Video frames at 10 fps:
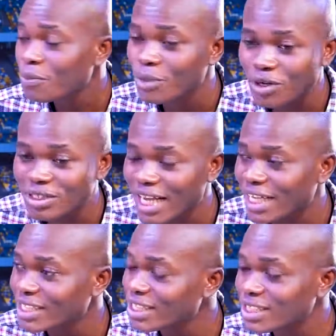because
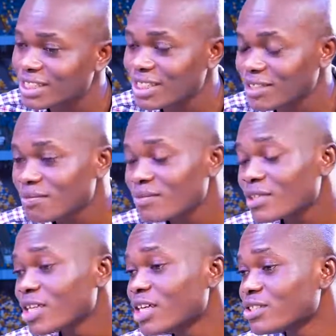I did see
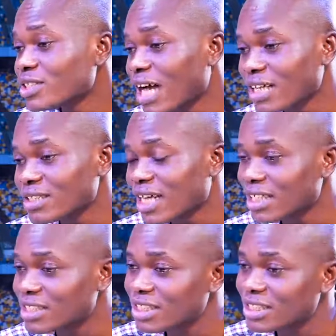a stat
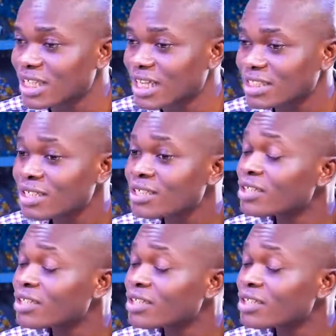that states that